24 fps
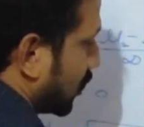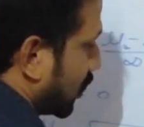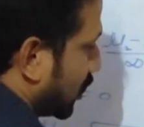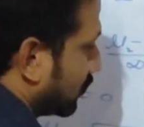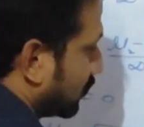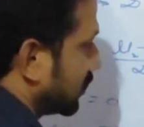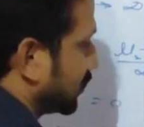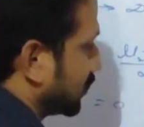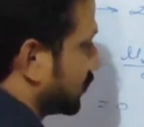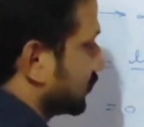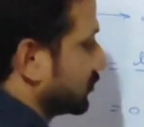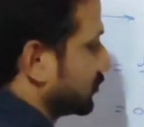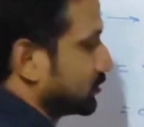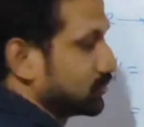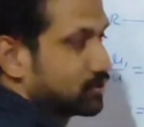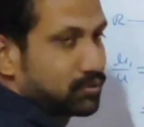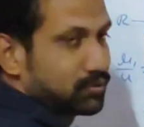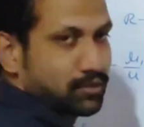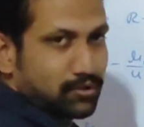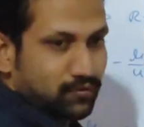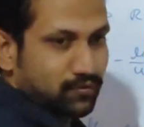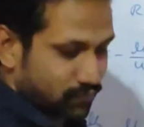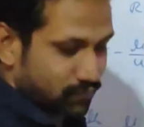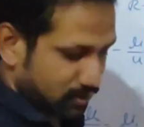
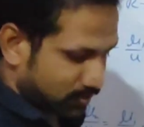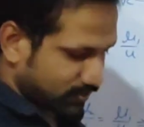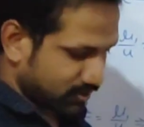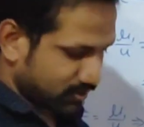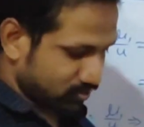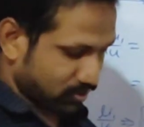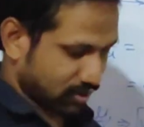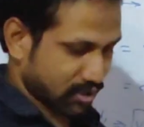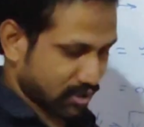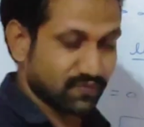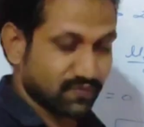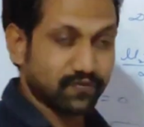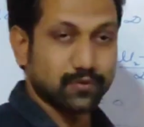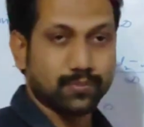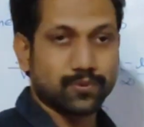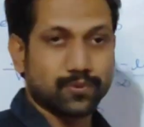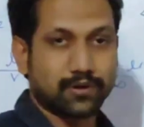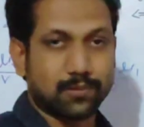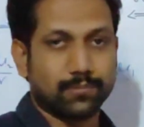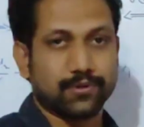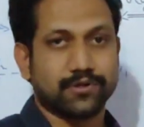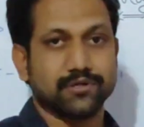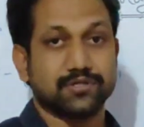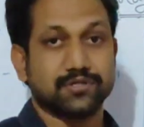From the one of the
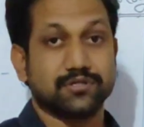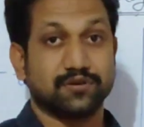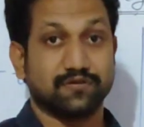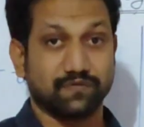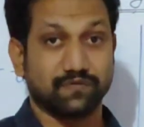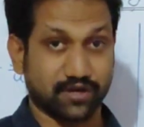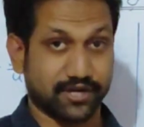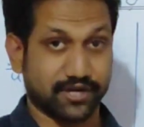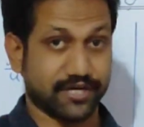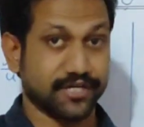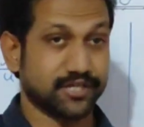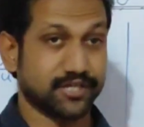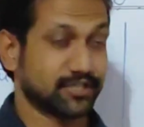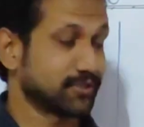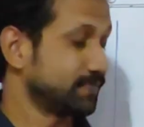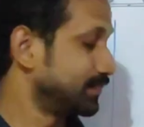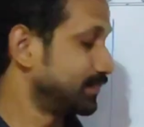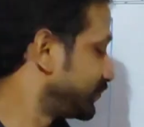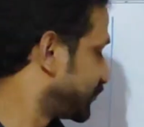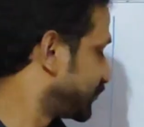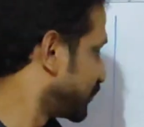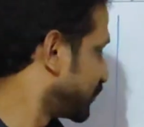properties of light,